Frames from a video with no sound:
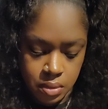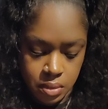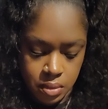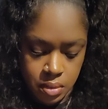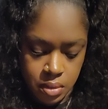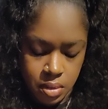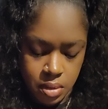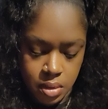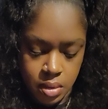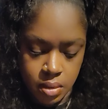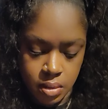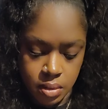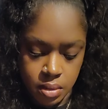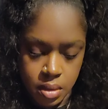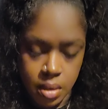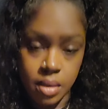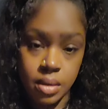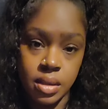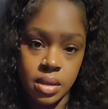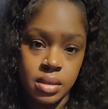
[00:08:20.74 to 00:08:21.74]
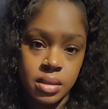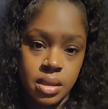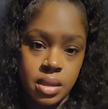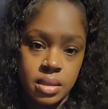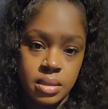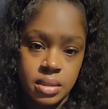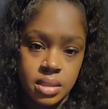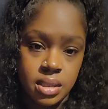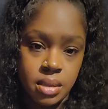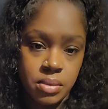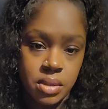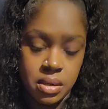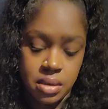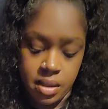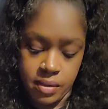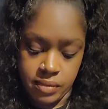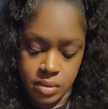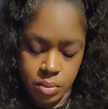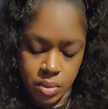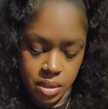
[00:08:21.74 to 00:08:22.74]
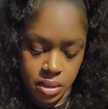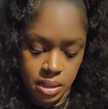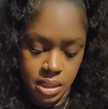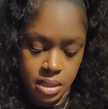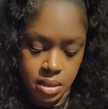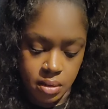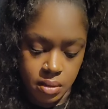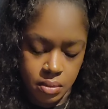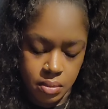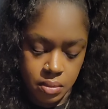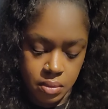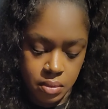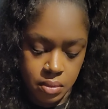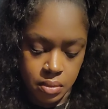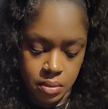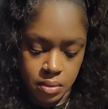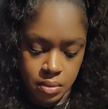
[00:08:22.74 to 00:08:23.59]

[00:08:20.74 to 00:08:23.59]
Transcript: Yeah, look at that. Something definitely with a Leo. I'm